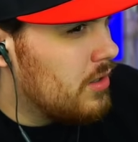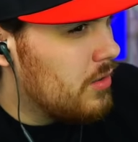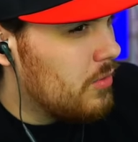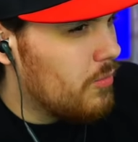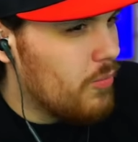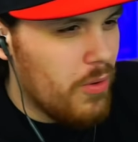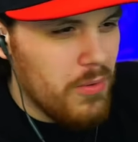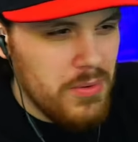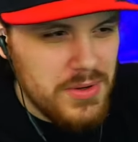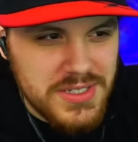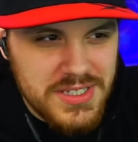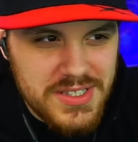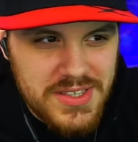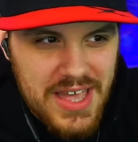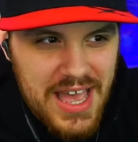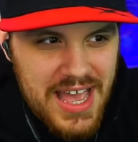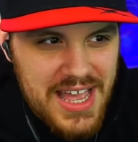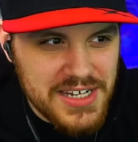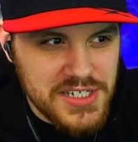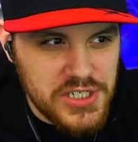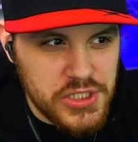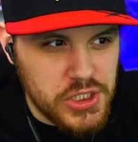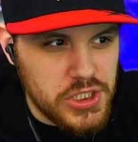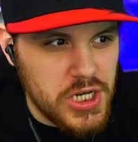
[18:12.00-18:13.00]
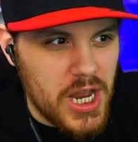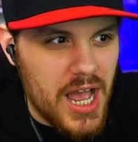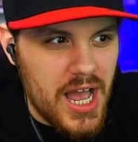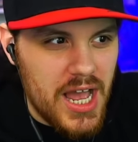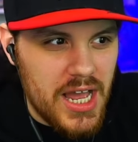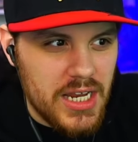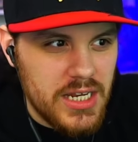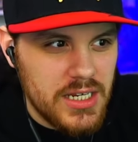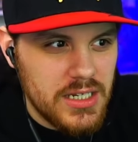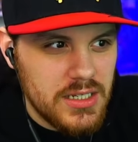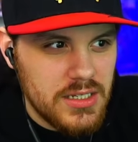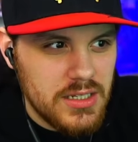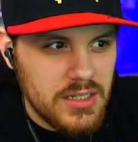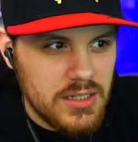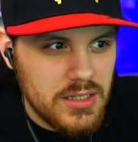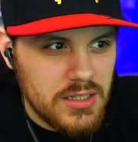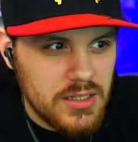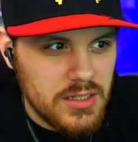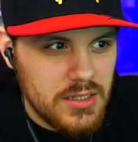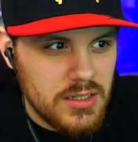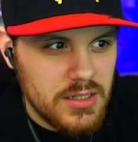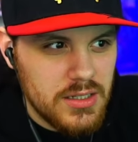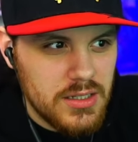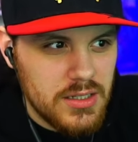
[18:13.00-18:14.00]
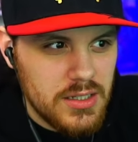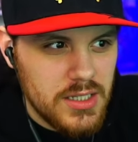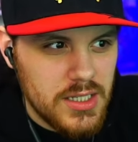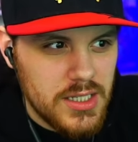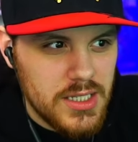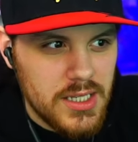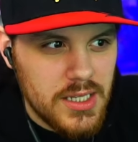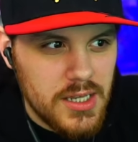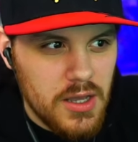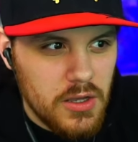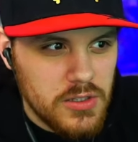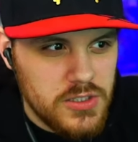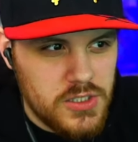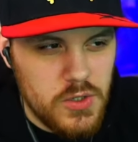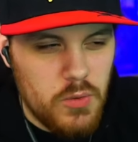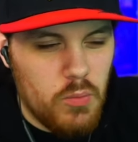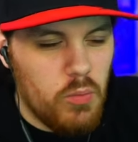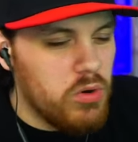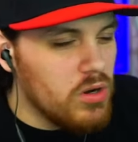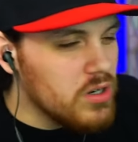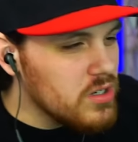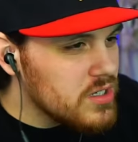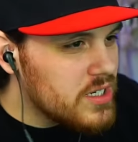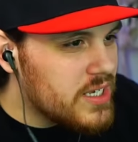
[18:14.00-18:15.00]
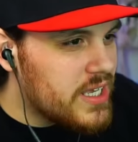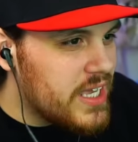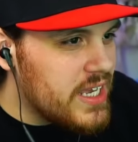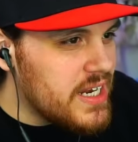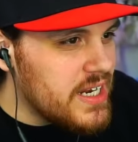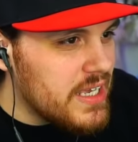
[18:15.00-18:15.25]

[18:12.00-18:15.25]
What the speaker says: What was that shot? So what are Kid